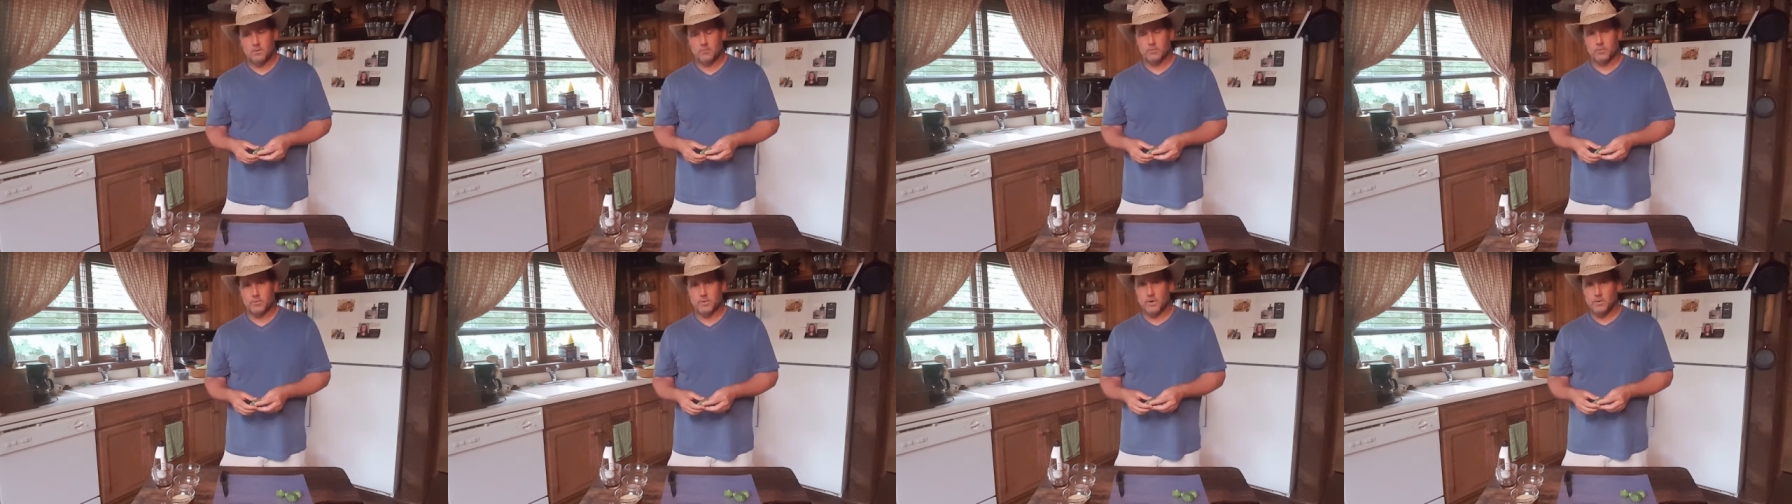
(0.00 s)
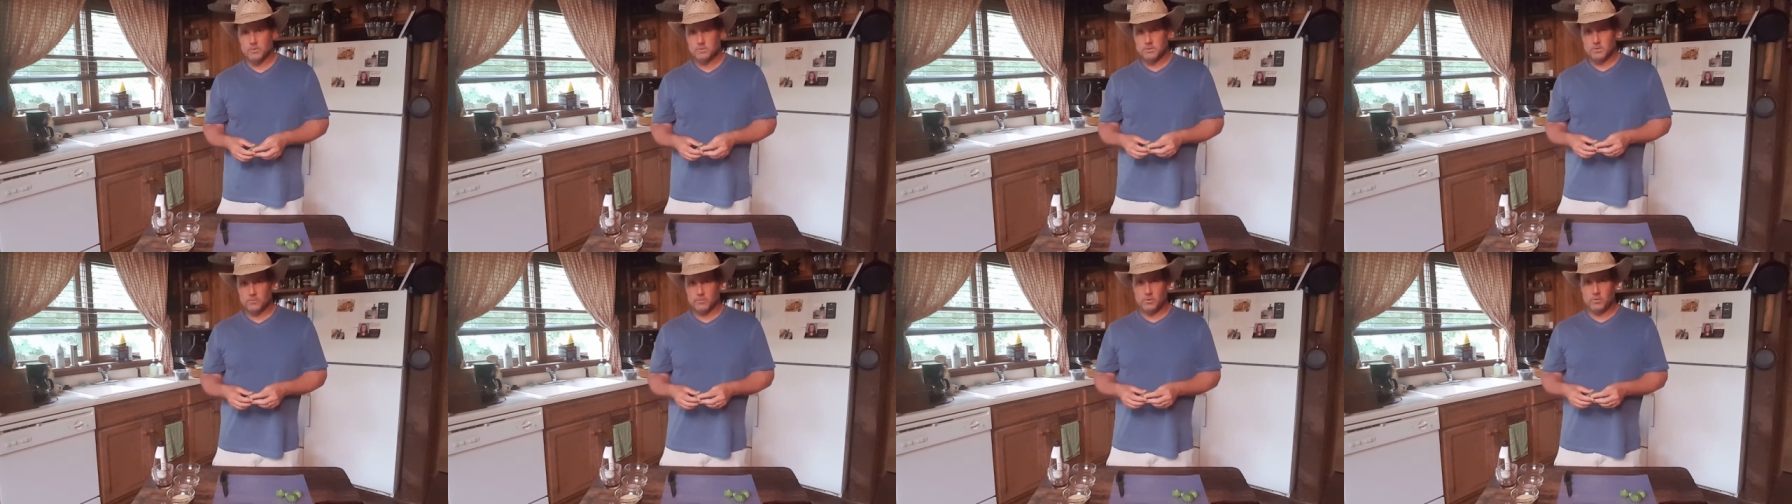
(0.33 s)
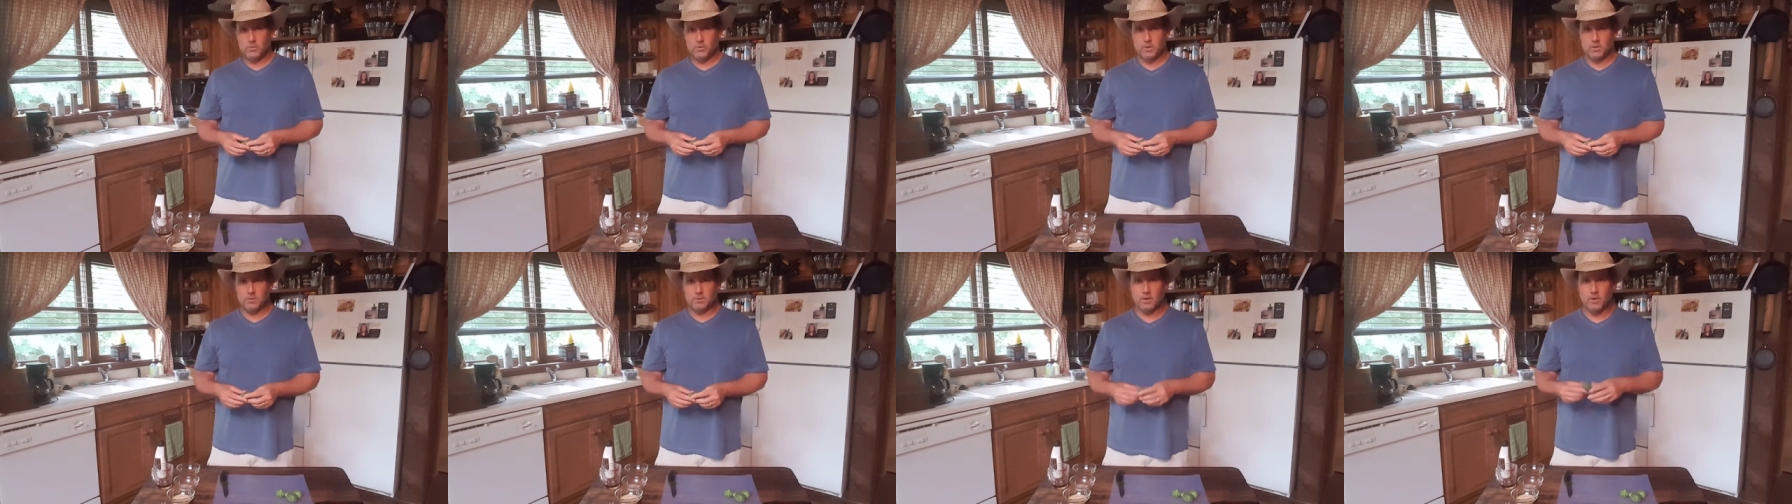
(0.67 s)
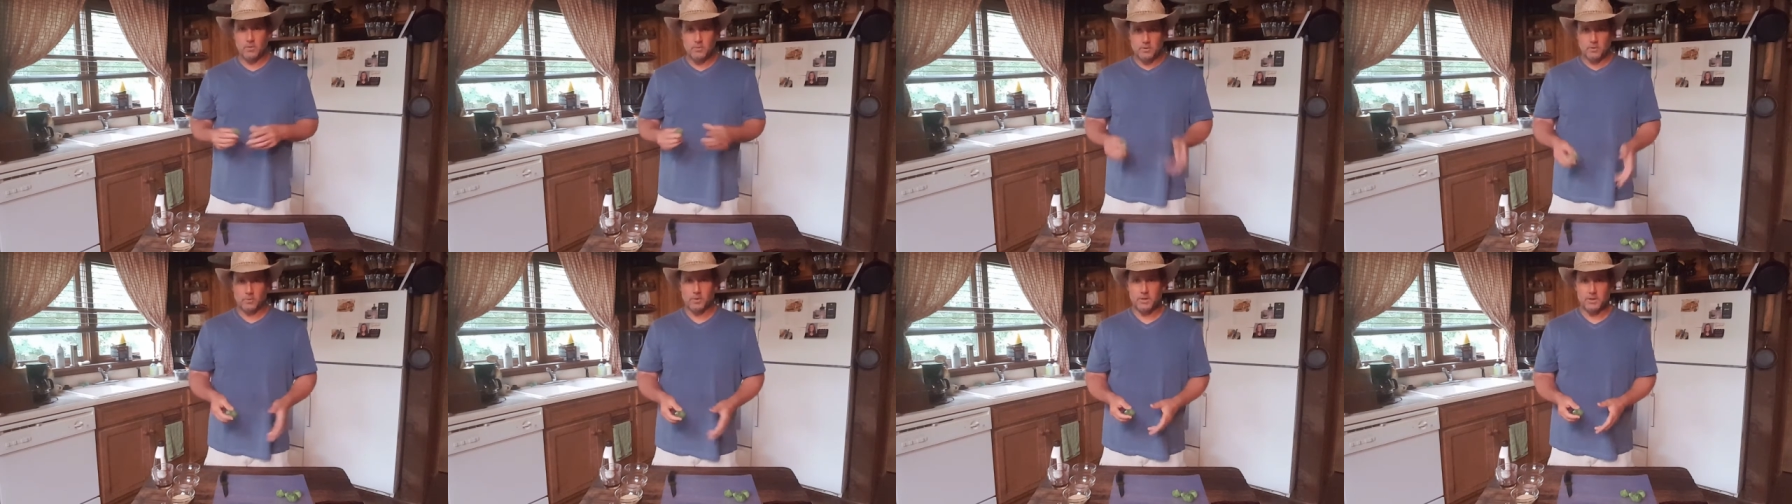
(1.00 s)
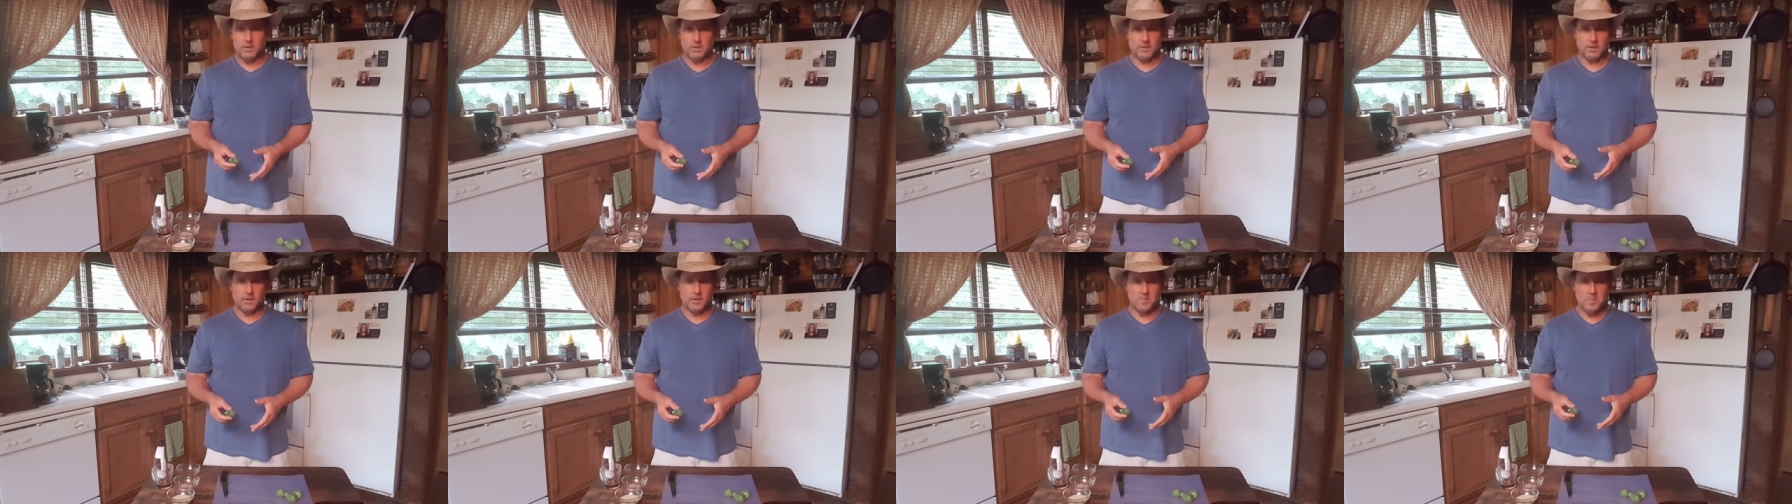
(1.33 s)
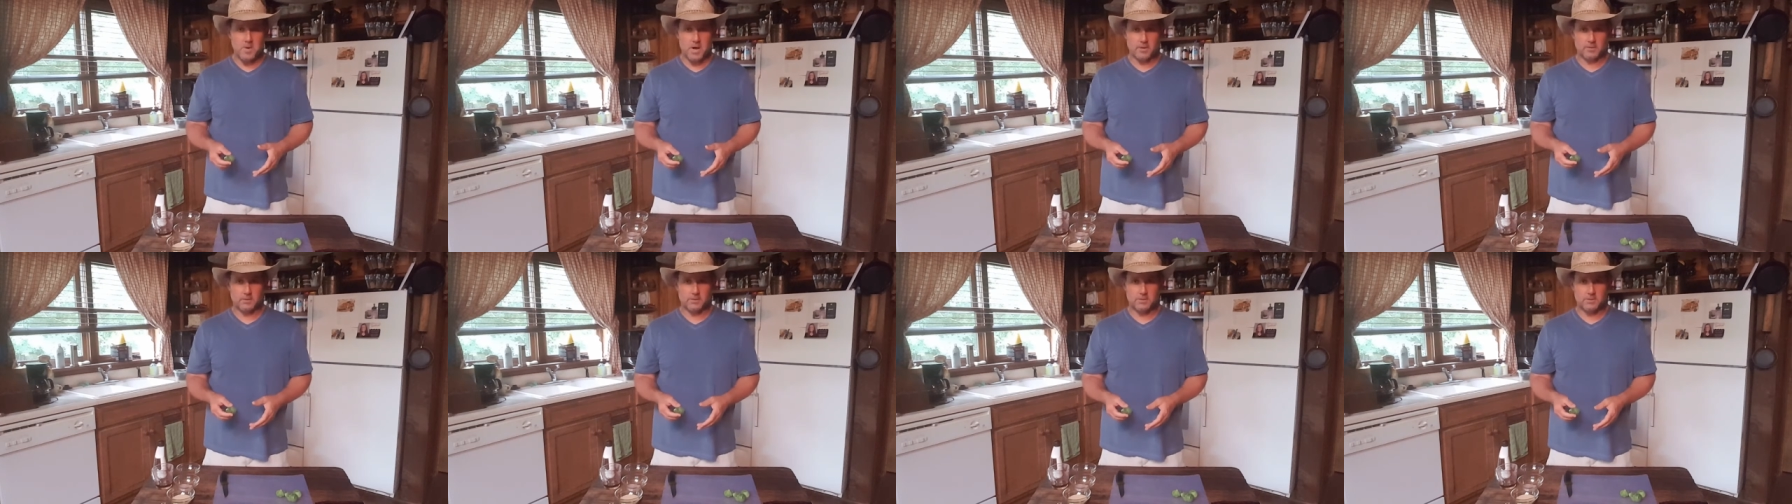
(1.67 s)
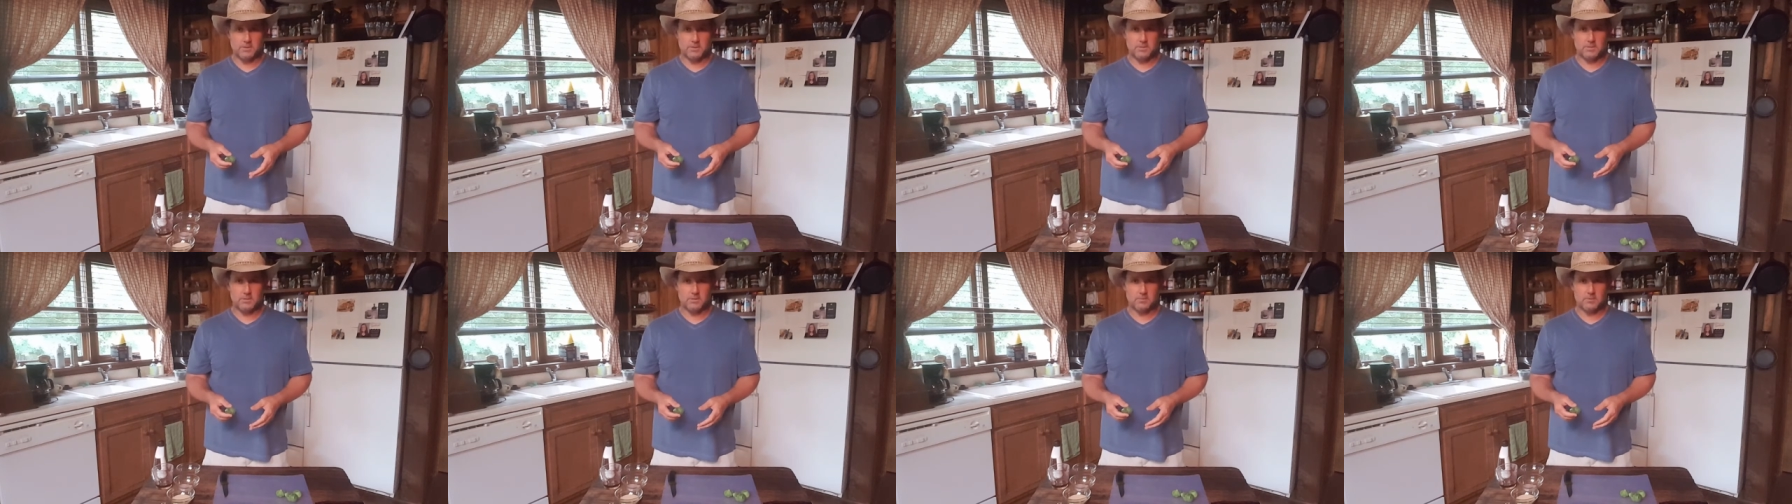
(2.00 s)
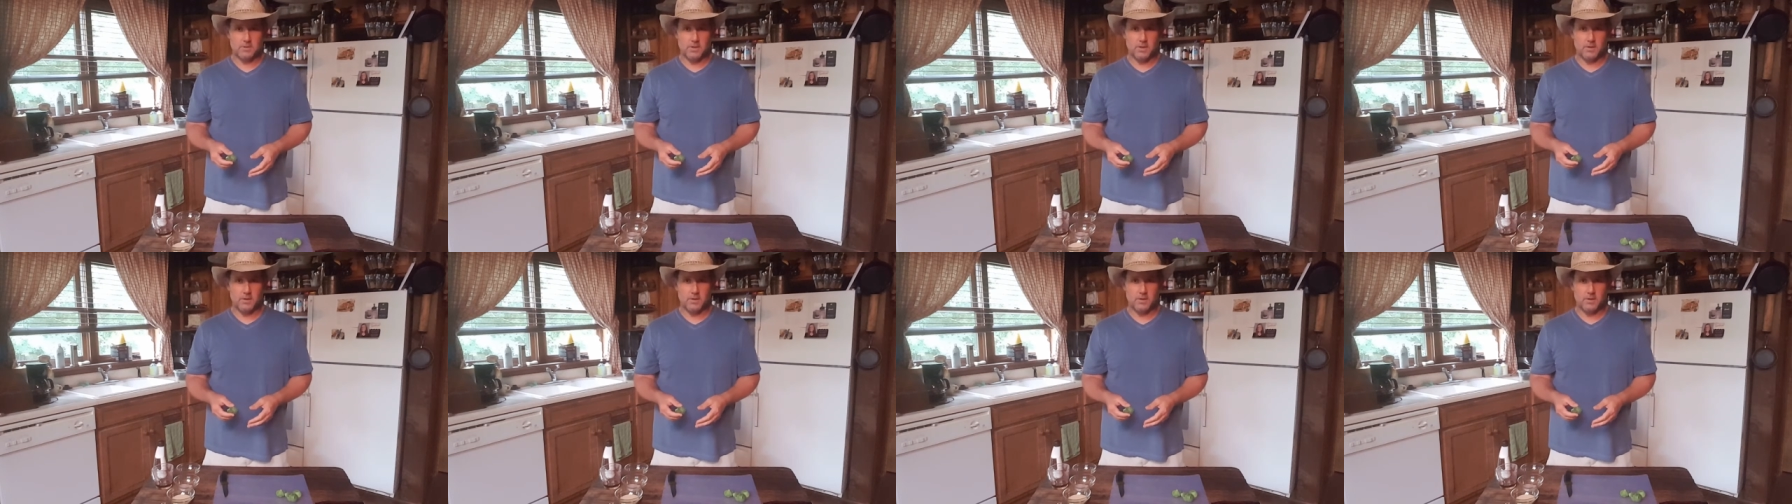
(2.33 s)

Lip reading: For those of you that don't know anything about this,